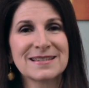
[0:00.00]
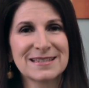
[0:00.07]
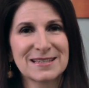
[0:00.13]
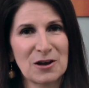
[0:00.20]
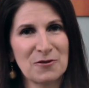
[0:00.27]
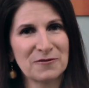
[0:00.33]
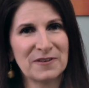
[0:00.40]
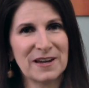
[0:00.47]

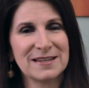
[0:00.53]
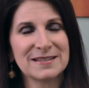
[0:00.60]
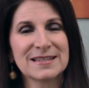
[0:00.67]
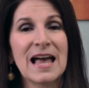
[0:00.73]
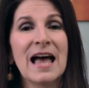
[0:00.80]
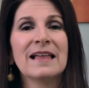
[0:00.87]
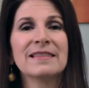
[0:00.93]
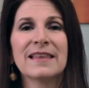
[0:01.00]
sulfates,
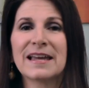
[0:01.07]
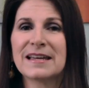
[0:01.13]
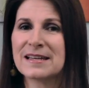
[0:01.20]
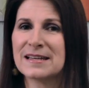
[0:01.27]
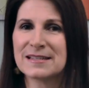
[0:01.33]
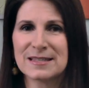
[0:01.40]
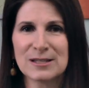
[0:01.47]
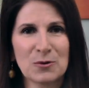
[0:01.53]

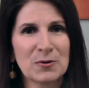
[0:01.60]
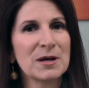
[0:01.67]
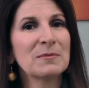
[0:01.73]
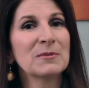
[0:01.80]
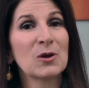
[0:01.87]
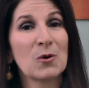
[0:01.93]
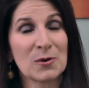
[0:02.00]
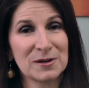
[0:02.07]
like sodium
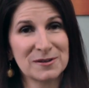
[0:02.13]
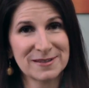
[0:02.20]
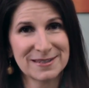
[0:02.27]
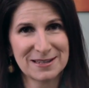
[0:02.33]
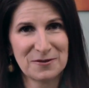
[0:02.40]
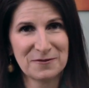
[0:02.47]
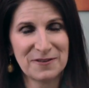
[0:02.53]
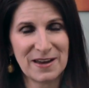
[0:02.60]
lauryl
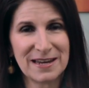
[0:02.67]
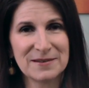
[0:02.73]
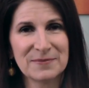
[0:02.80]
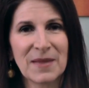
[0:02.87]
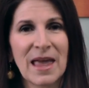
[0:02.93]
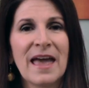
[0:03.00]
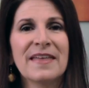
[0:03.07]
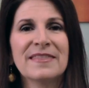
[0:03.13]
sulfate.
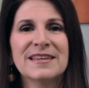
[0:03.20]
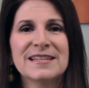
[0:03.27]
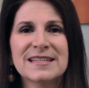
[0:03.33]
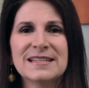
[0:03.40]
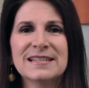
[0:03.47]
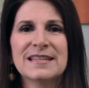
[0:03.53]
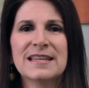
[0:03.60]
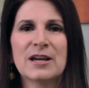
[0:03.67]
This
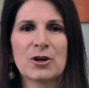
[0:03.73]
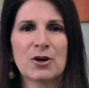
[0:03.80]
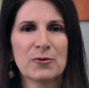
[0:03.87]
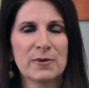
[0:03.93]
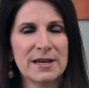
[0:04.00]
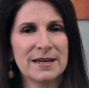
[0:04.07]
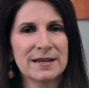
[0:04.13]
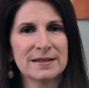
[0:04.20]
is the
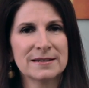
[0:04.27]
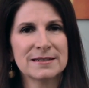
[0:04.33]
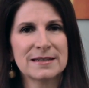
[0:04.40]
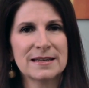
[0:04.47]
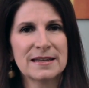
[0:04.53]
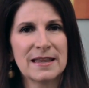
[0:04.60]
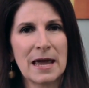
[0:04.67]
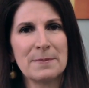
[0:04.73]
ingredient
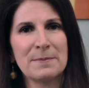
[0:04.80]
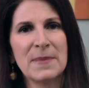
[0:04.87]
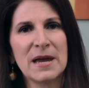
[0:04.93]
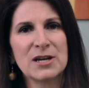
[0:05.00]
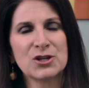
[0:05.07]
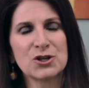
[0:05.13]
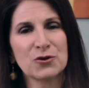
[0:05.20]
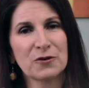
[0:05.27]
that
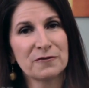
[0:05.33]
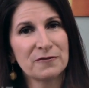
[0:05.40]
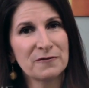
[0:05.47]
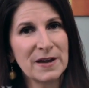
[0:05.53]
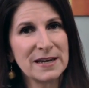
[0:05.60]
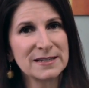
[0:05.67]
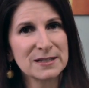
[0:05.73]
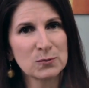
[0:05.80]
makes your
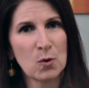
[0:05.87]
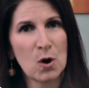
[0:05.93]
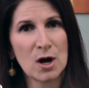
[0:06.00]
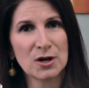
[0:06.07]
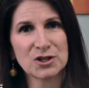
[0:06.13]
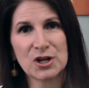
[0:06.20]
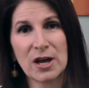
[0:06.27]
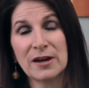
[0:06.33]
face
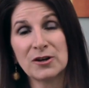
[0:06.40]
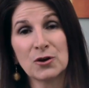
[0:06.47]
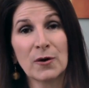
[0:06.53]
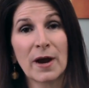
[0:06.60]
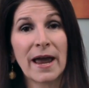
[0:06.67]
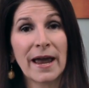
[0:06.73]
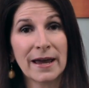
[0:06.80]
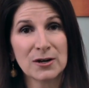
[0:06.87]
wash and your
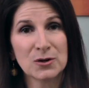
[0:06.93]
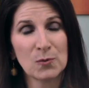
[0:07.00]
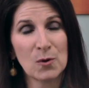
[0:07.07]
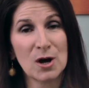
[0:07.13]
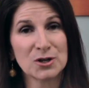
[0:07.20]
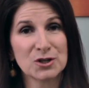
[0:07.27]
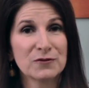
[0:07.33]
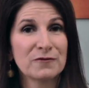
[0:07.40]
hand
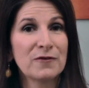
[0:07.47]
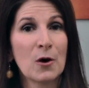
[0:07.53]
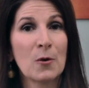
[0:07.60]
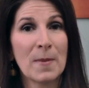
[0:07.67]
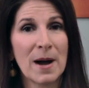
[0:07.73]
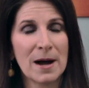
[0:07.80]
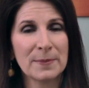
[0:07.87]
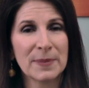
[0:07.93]
wash
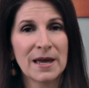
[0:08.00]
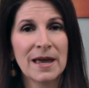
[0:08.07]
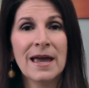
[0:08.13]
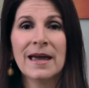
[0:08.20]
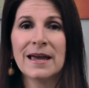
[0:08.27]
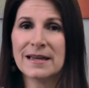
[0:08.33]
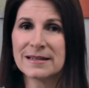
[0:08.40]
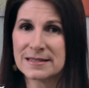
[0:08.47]
foam up.
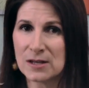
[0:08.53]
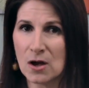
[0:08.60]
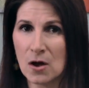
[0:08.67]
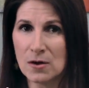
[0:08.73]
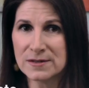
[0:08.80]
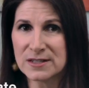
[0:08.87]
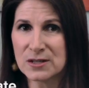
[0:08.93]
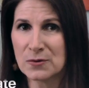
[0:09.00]
It's
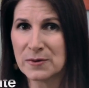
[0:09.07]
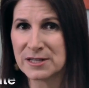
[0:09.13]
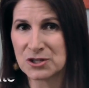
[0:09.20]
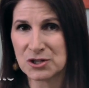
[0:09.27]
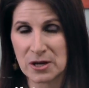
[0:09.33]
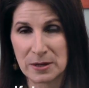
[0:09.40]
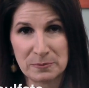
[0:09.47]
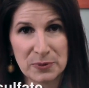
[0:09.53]
also in
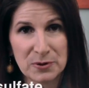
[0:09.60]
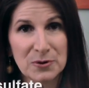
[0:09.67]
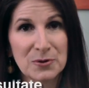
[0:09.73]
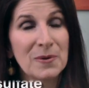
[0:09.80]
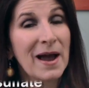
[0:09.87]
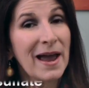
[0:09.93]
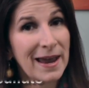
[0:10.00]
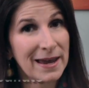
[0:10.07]

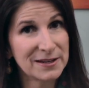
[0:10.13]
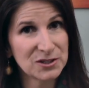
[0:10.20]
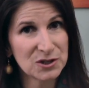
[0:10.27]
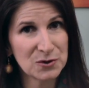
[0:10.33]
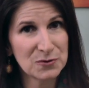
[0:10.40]
shampoo and